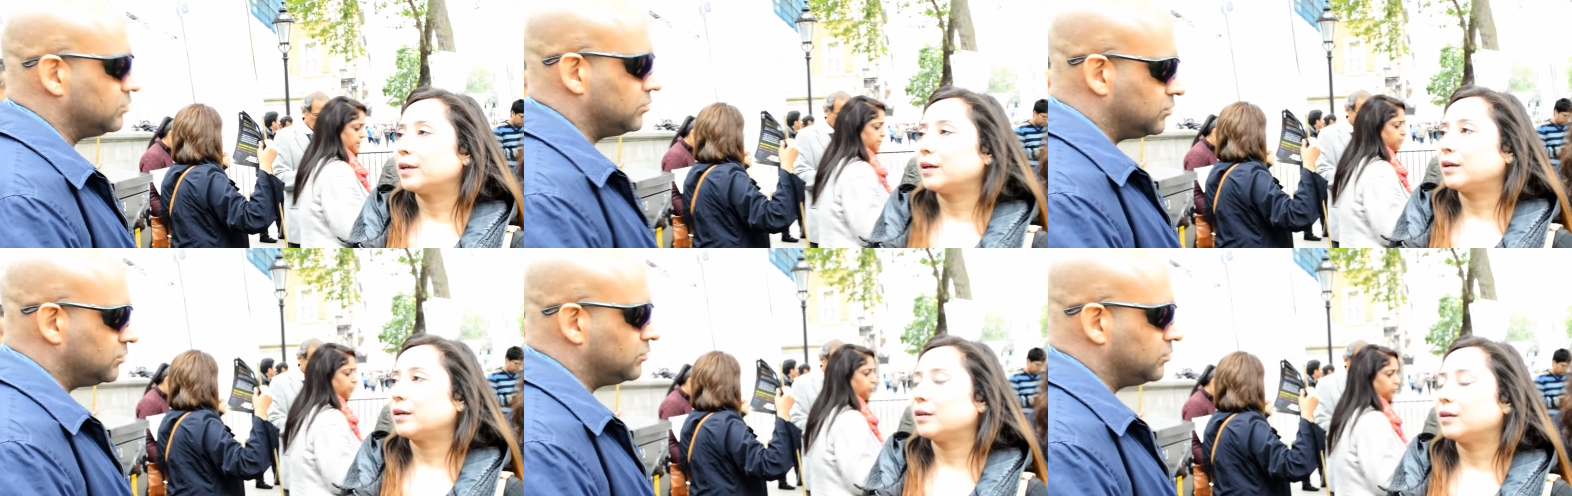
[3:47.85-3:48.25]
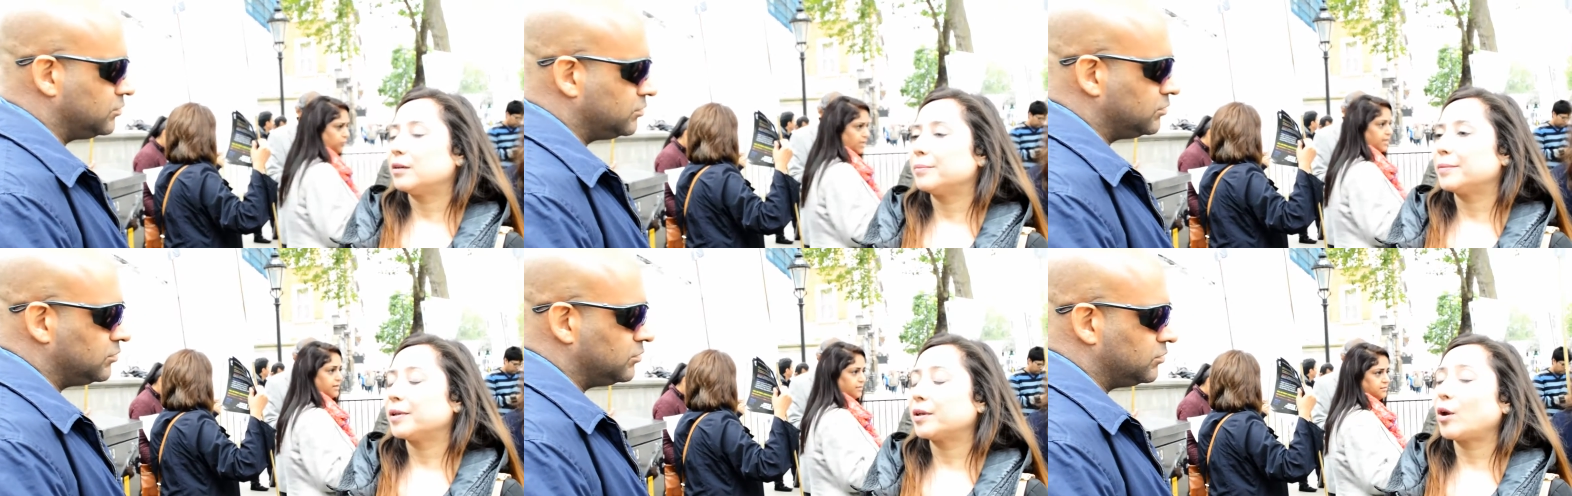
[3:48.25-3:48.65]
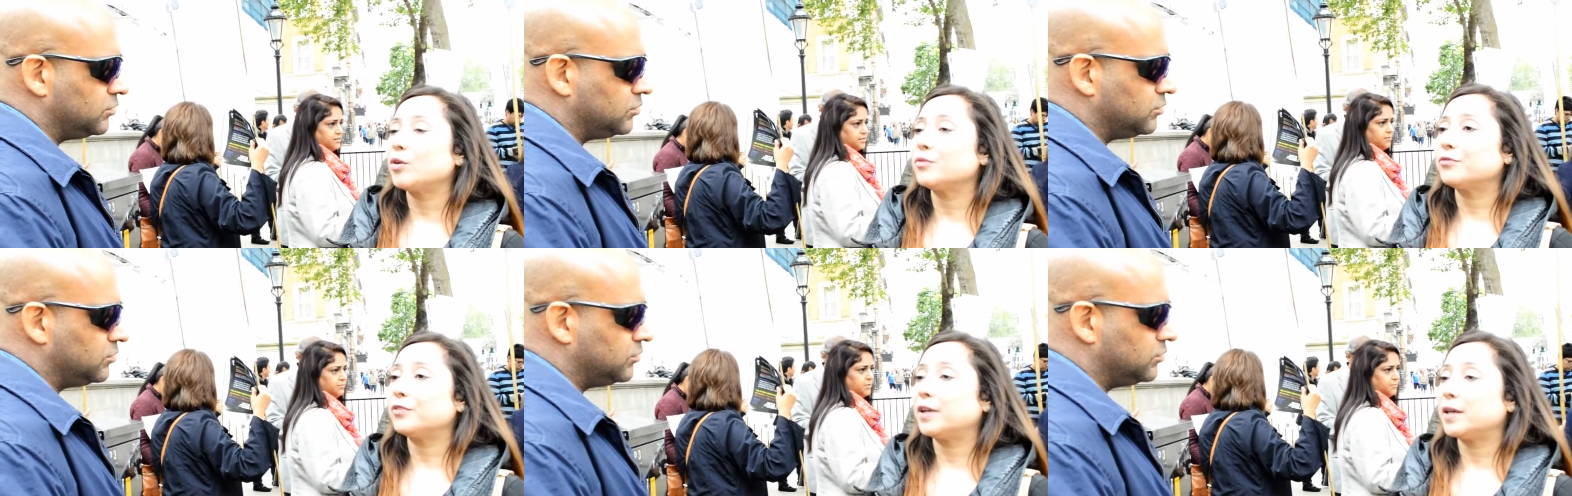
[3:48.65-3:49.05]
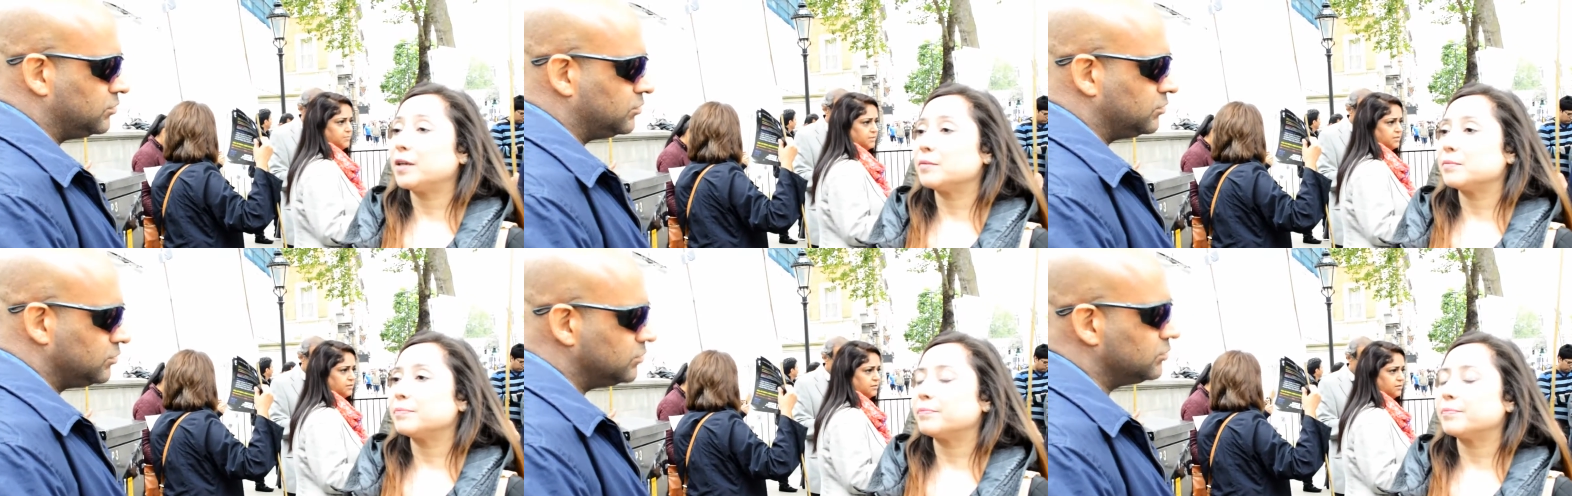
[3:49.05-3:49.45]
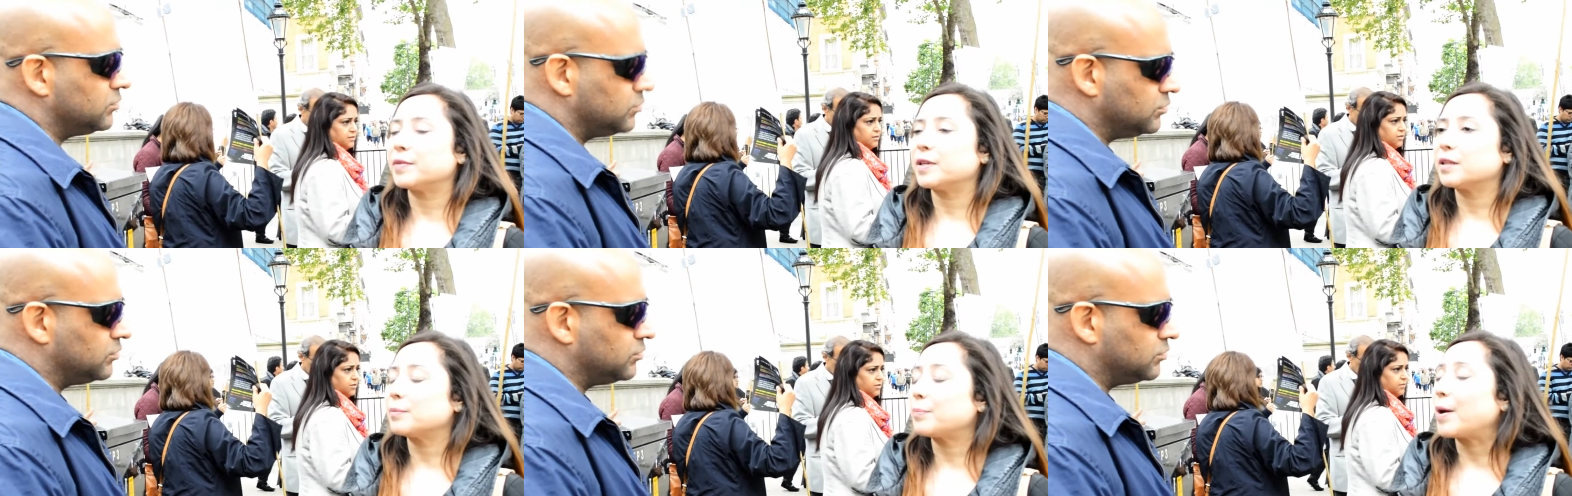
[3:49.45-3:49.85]
Speaker 1: Um, and hopefully
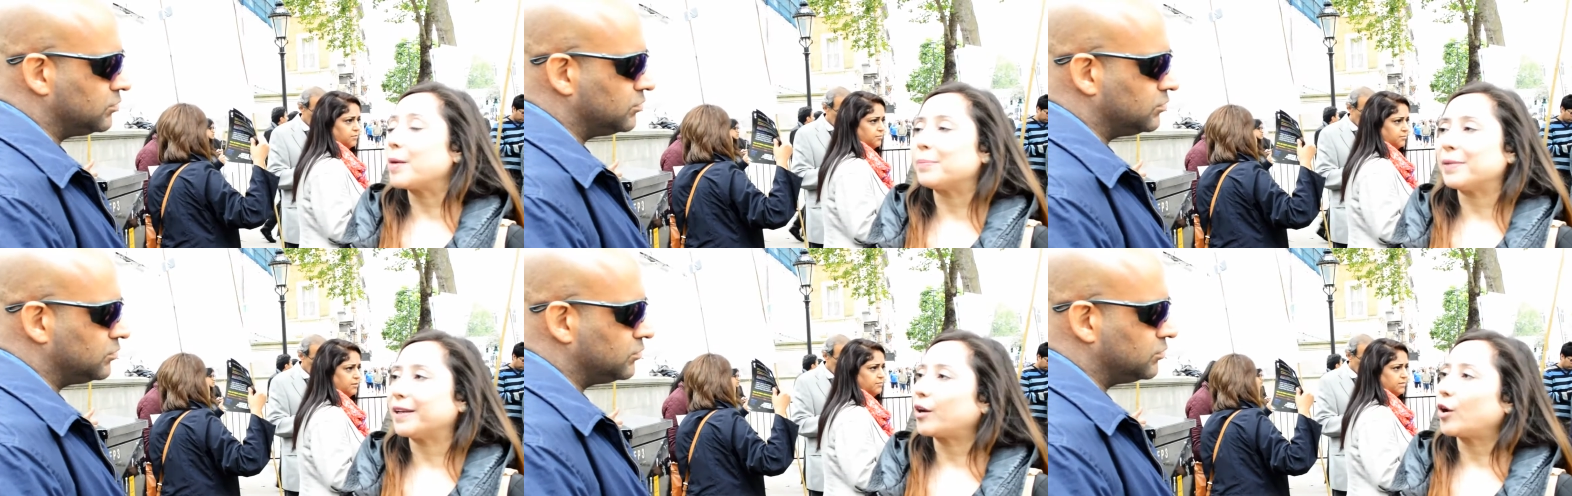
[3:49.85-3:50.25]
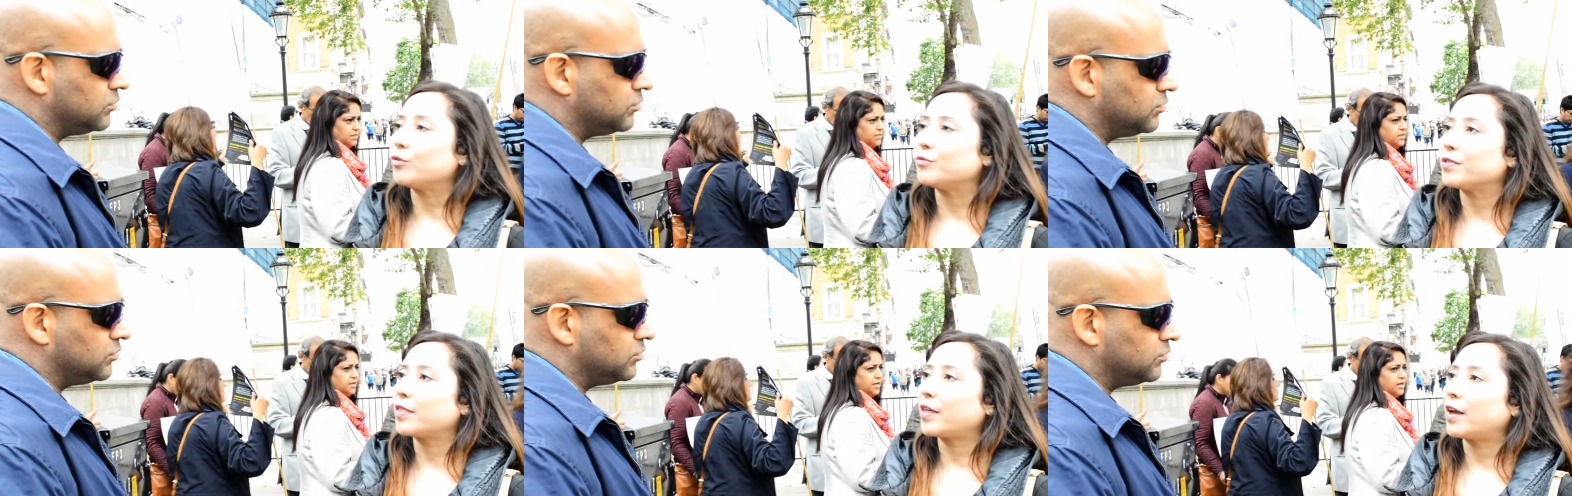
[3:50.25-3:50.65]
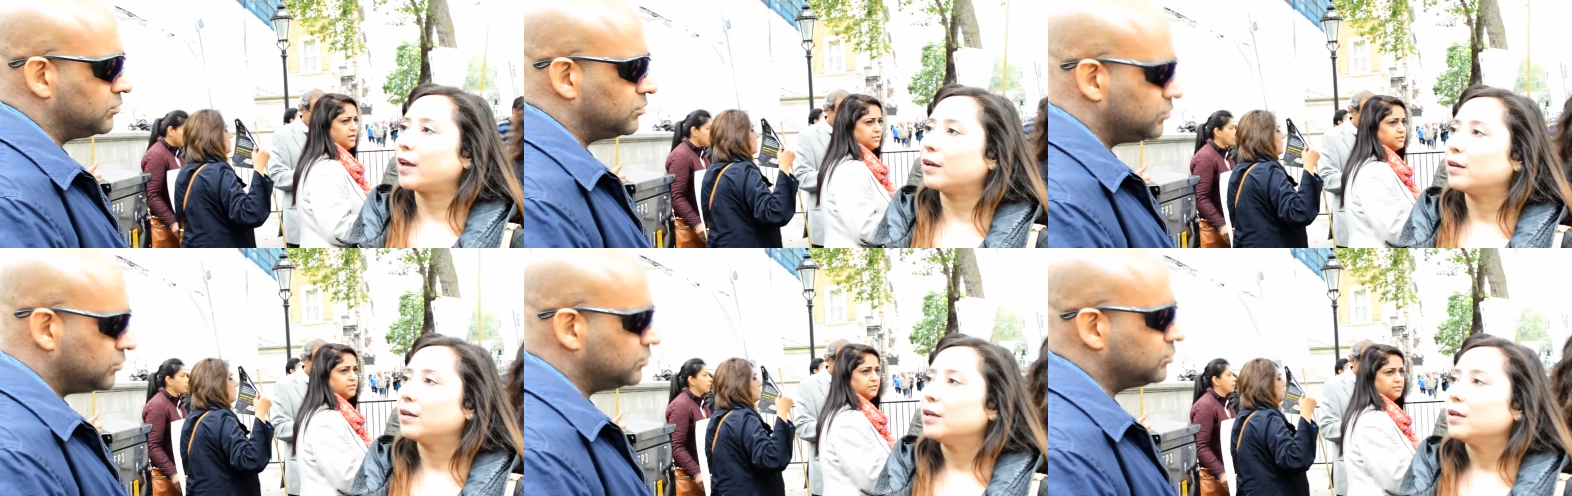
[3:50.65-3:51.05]
the public over there